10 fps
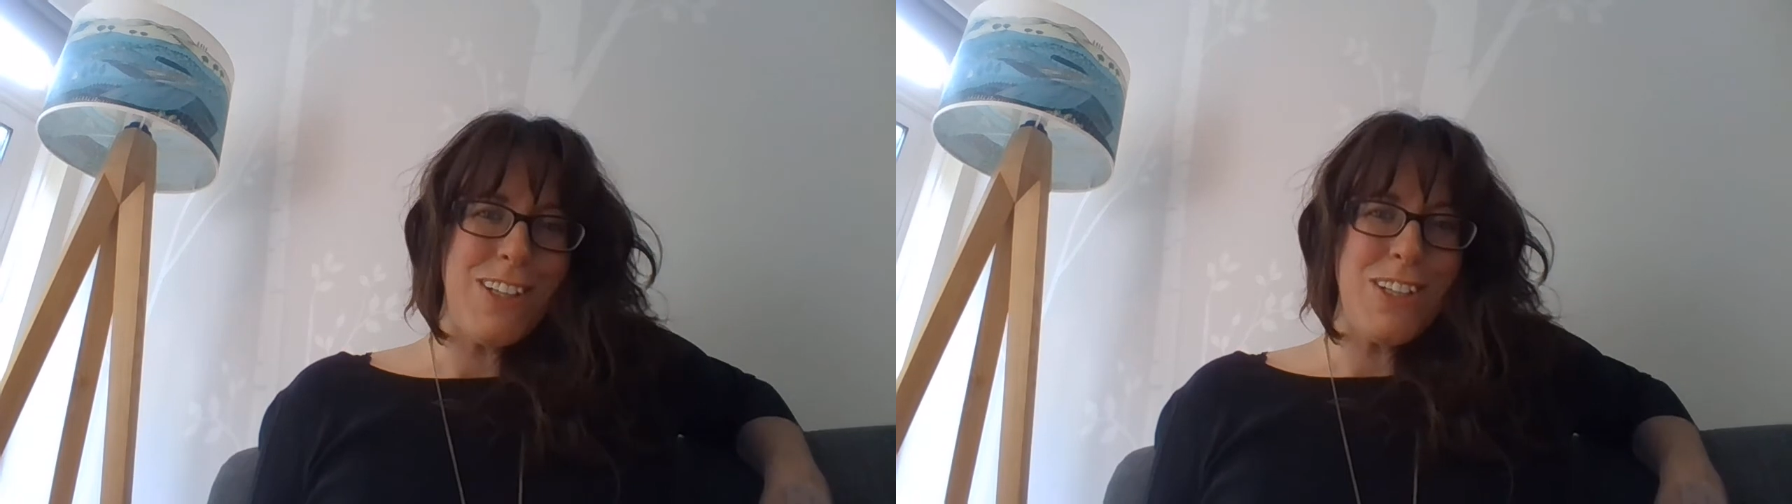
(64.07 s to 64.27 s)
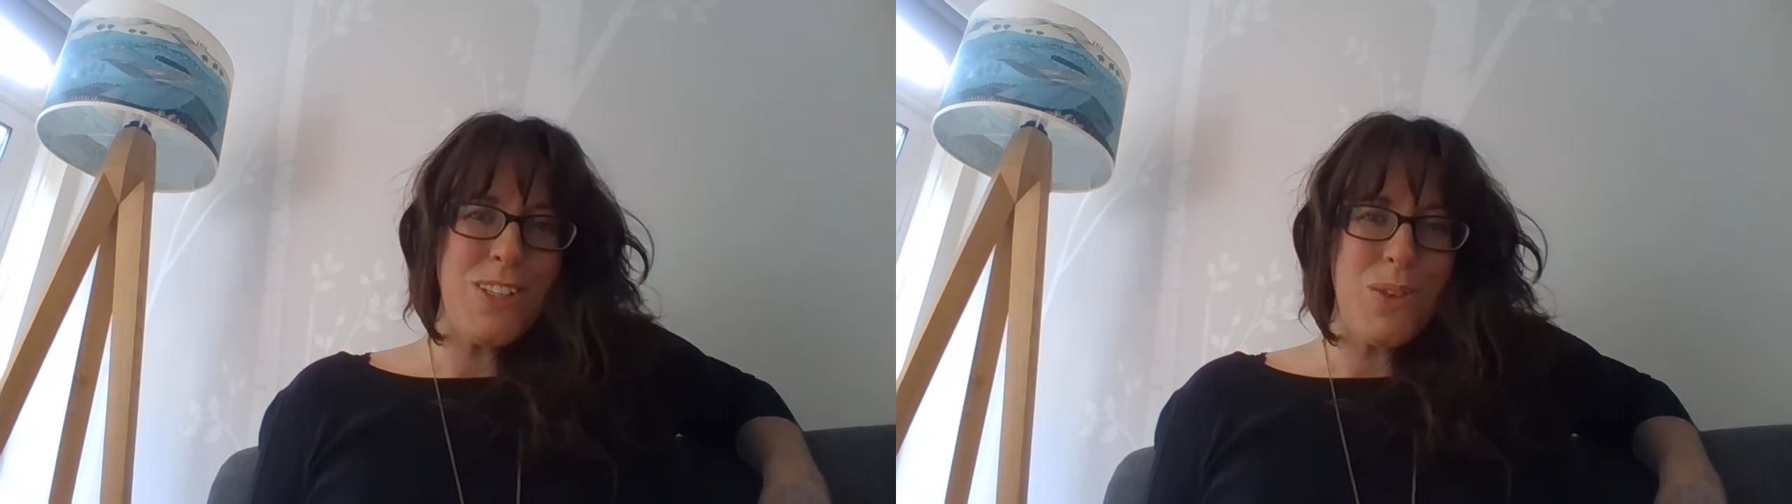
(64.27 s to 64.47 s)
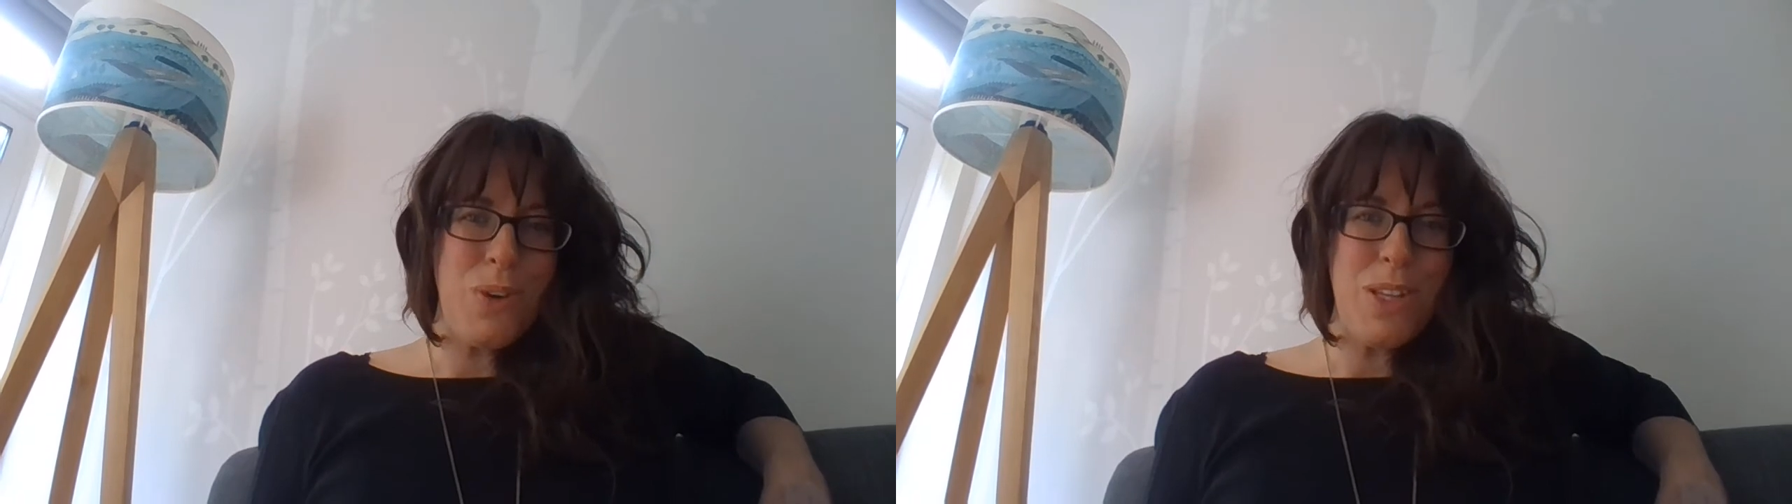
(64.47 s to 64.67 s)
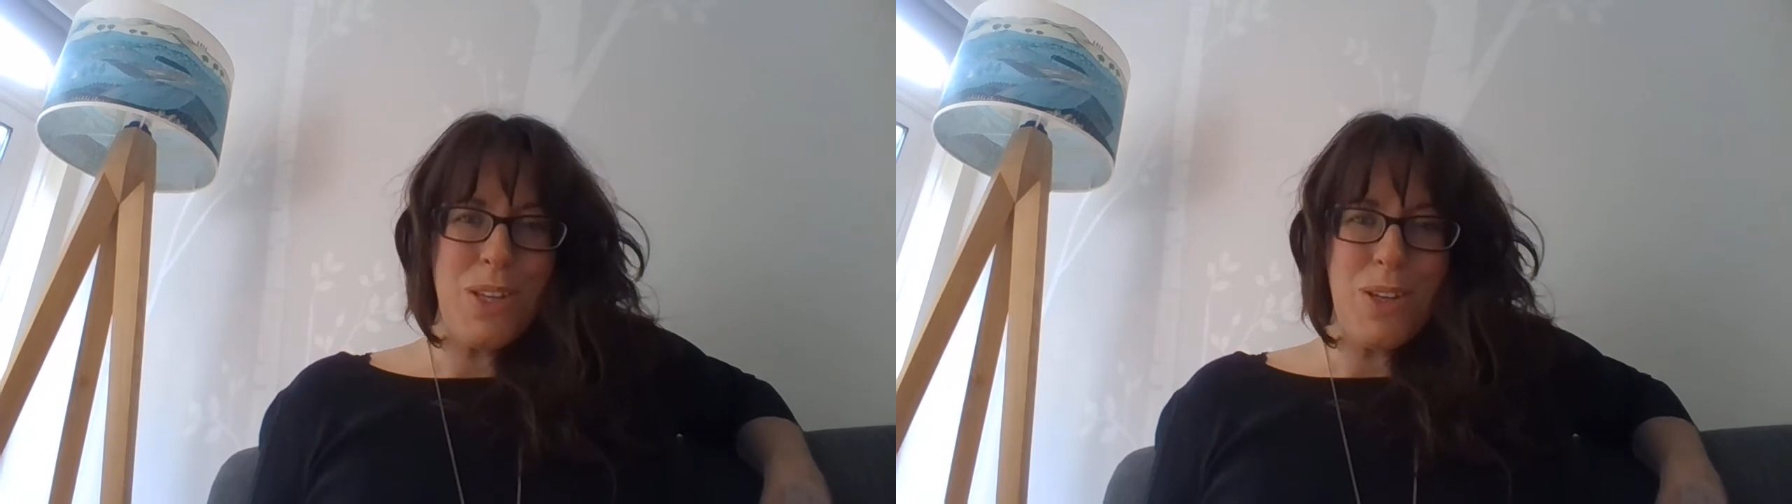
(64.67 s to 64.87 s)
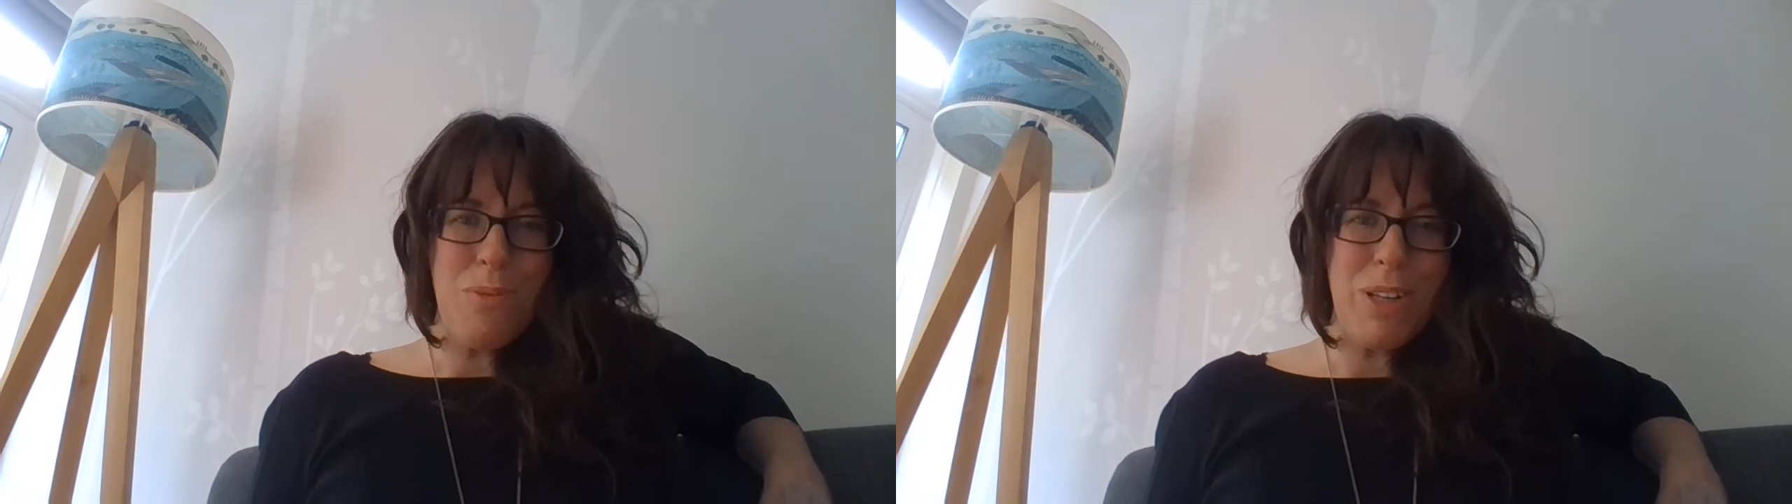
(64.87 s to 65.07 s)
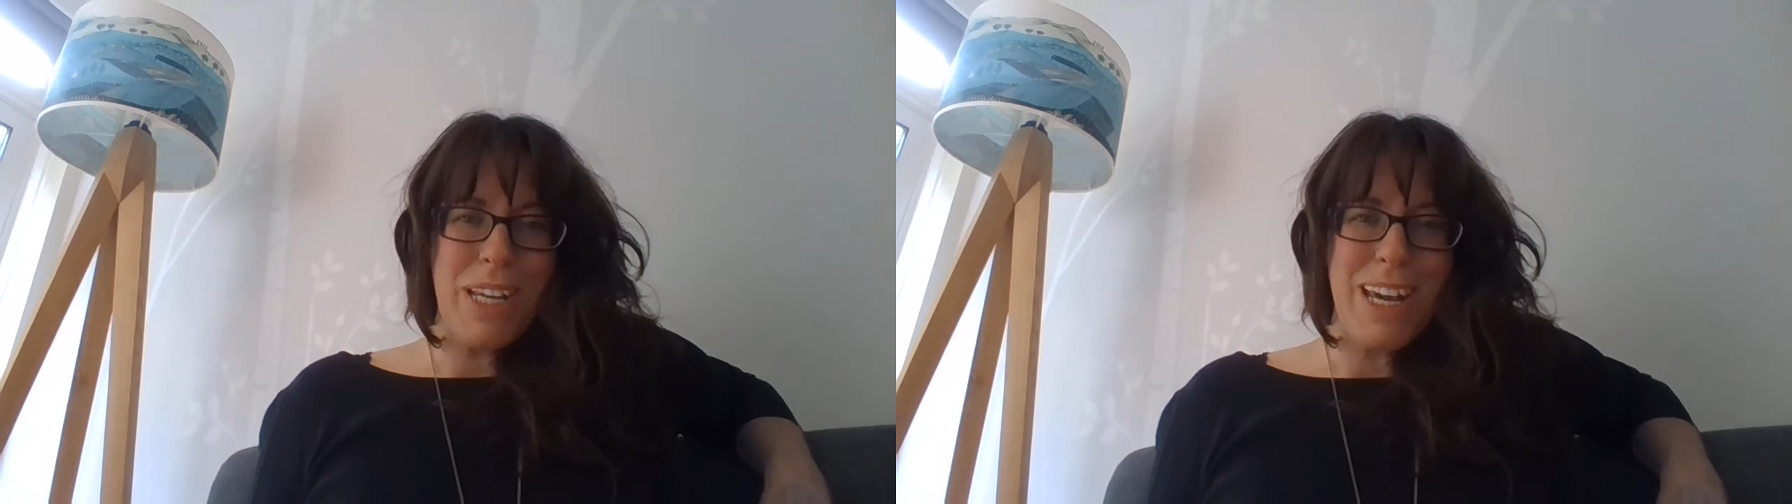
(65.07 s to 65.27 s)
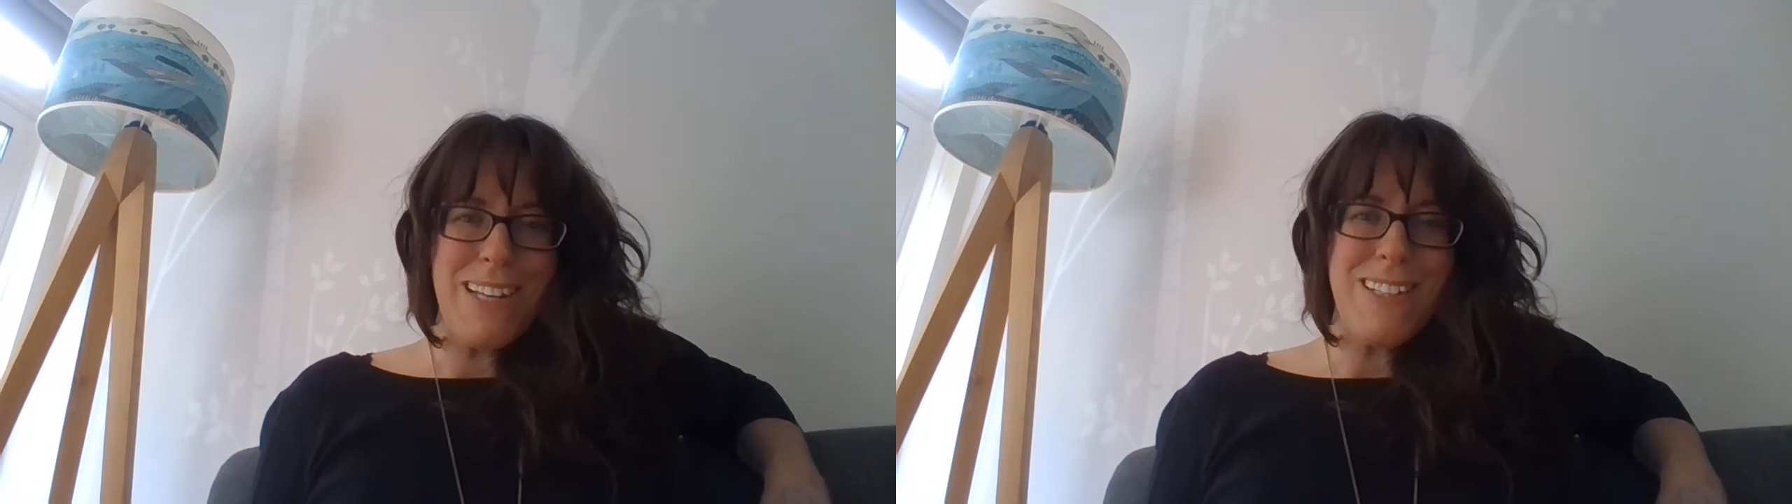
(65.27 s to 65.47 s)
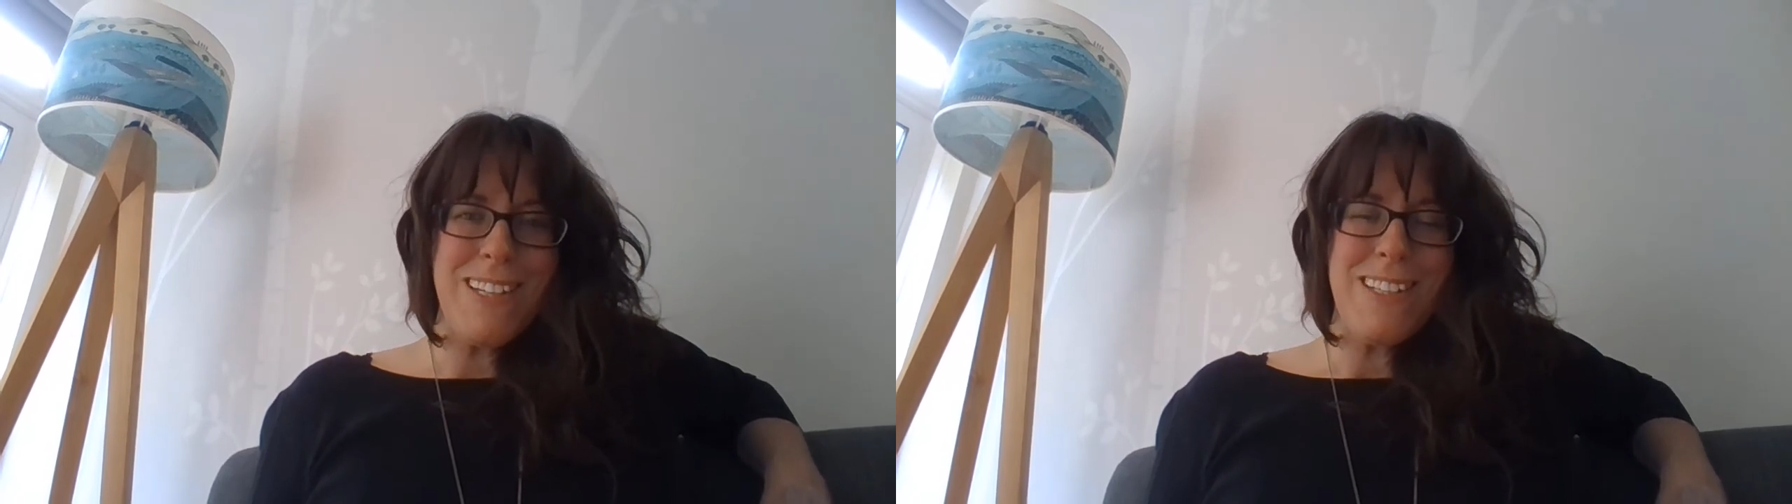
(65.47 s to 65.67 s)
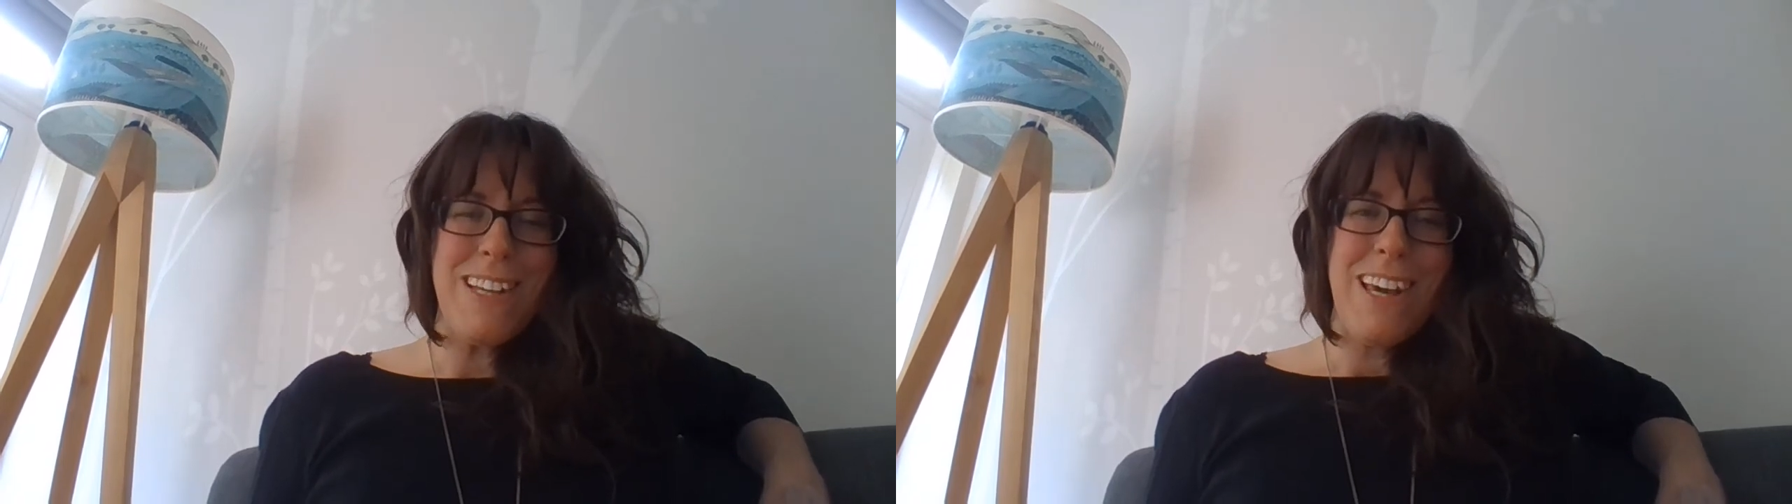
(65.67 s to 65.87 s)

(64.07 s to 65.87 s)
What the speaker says: and looked at the way that you communicated,